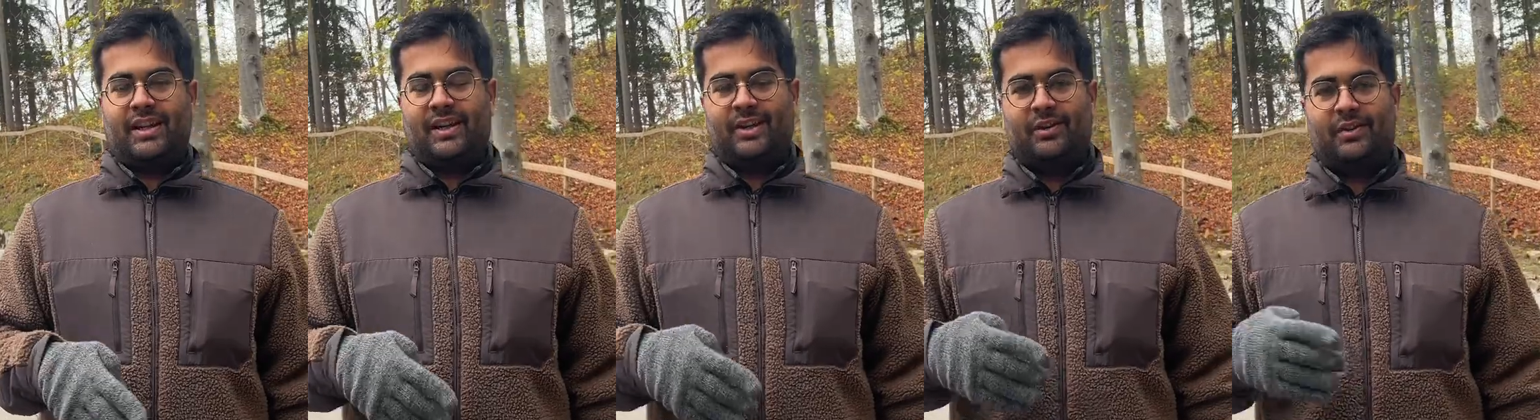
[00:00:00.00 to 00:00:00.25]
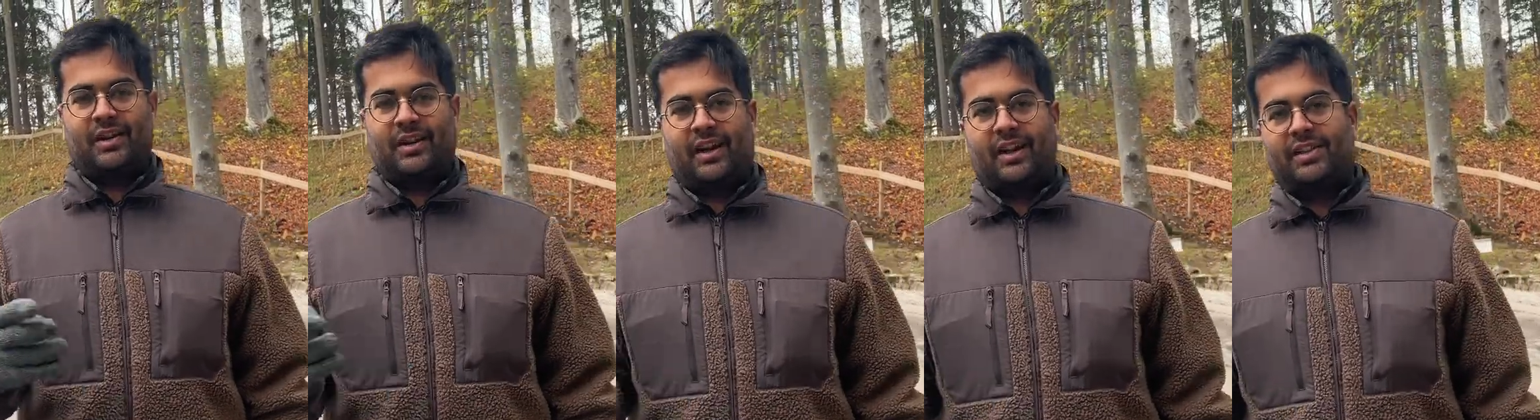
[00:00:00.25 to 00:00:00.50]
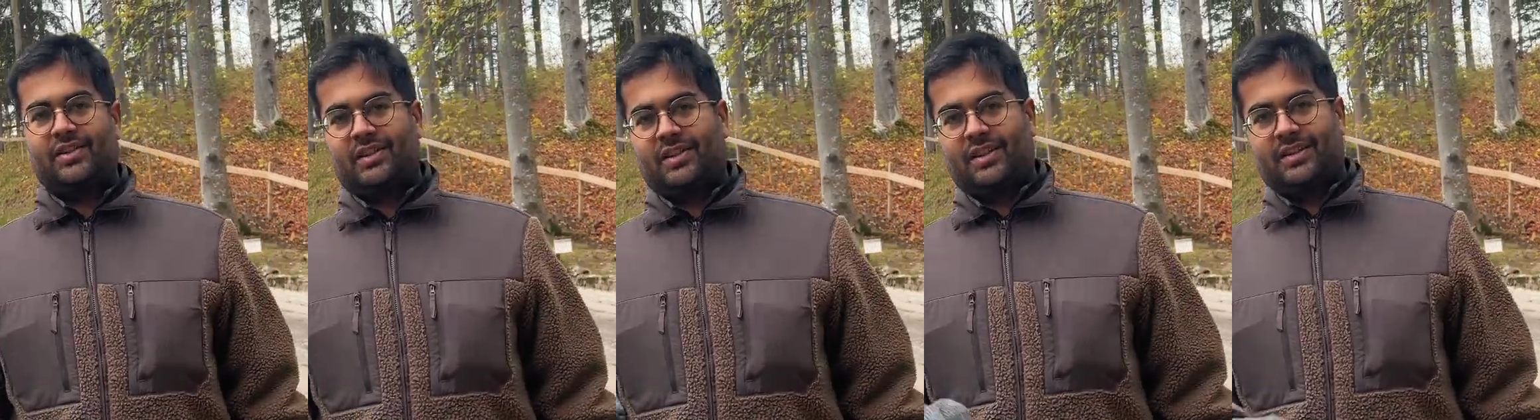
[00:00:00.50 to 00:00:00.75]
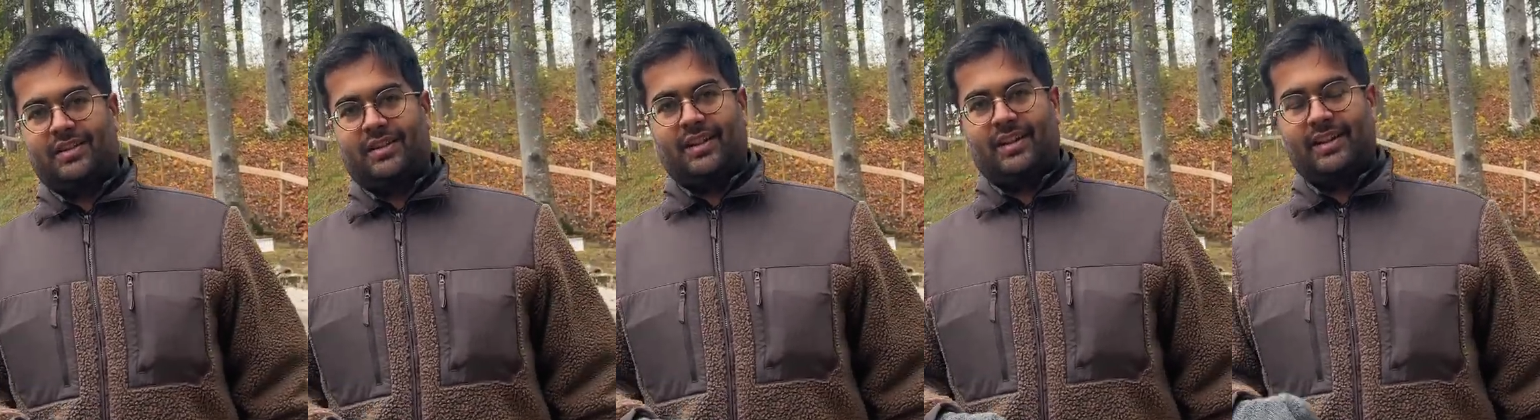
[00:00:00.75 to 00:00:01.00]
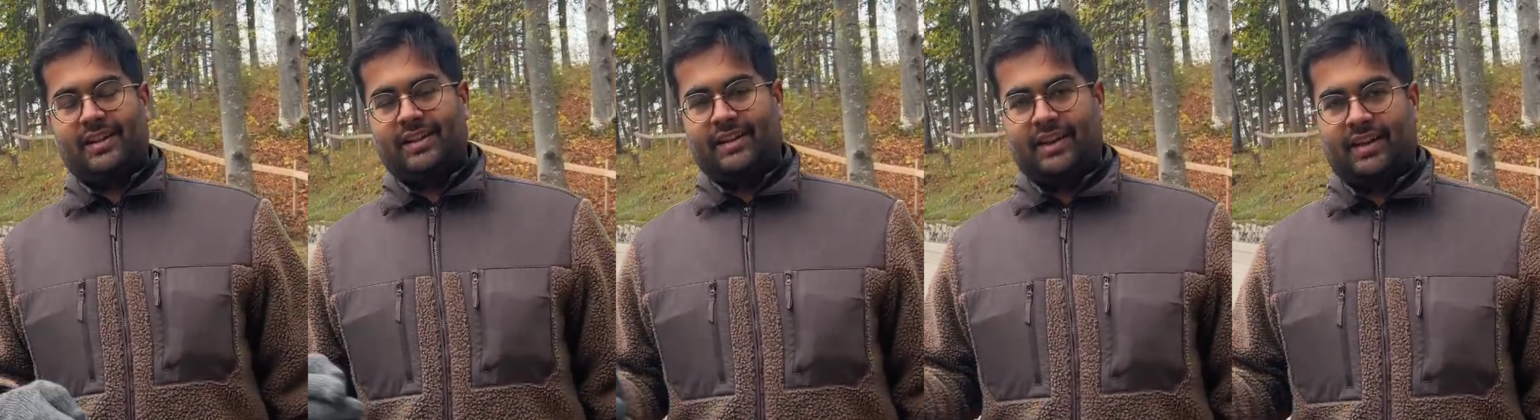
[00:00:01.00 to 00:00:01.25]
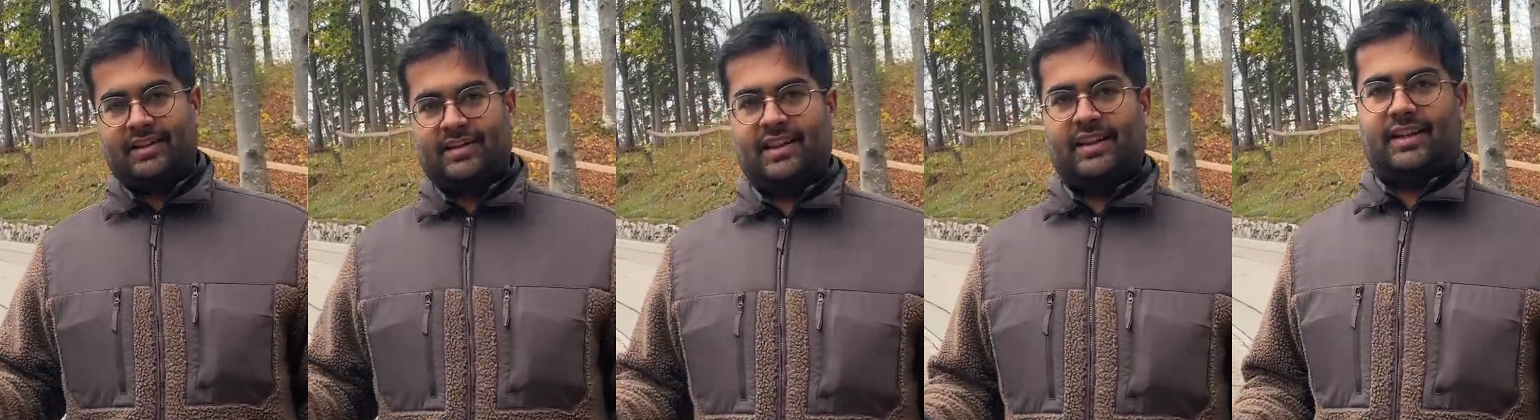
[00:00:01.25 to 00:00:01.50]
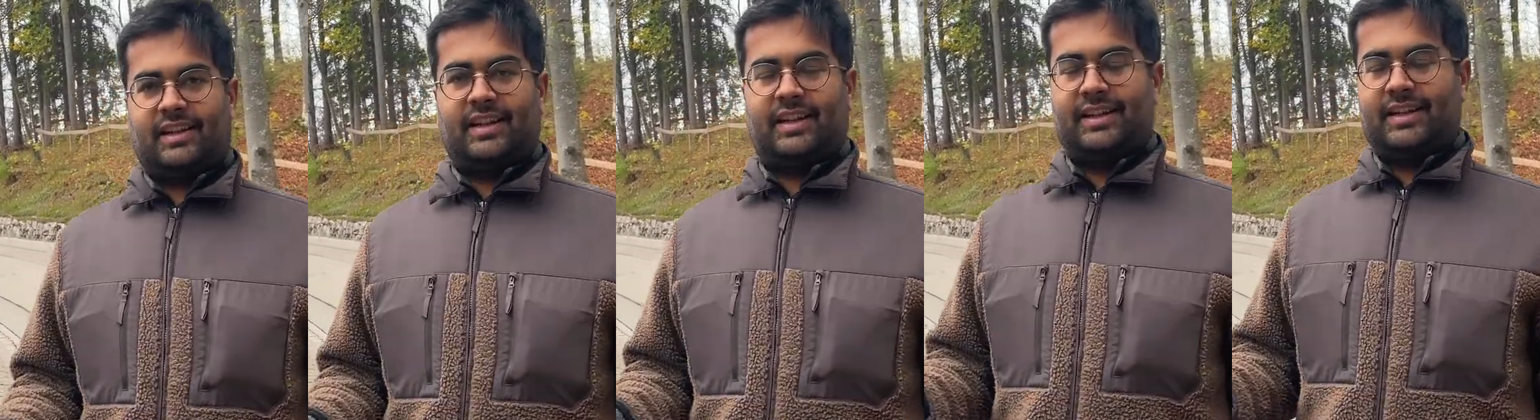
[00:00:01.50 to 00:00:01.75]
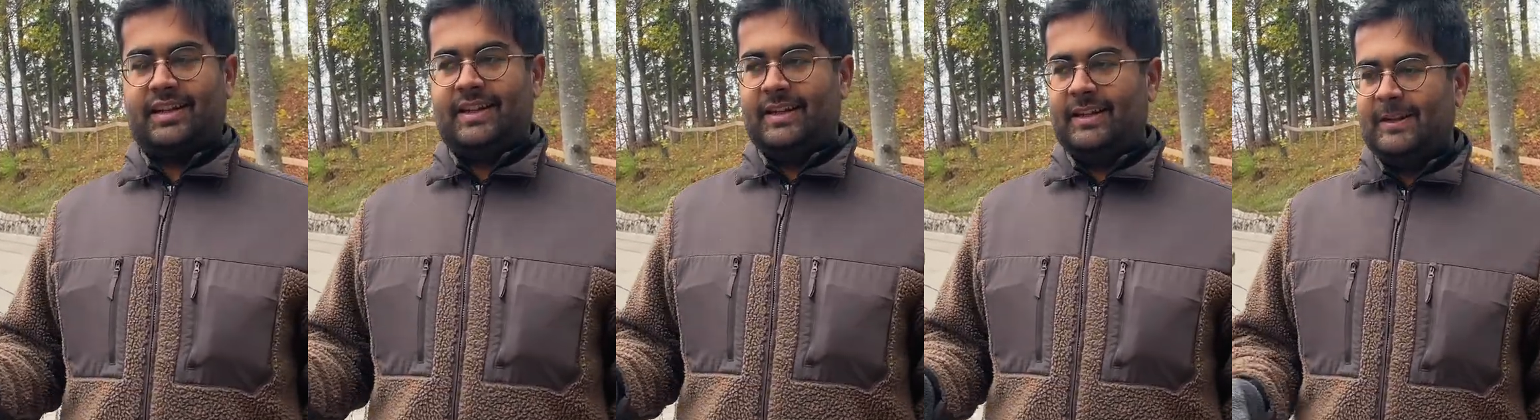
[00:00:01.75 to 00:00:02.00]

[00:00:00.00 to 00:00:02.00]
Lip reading: how the kitchen, the study, things like that.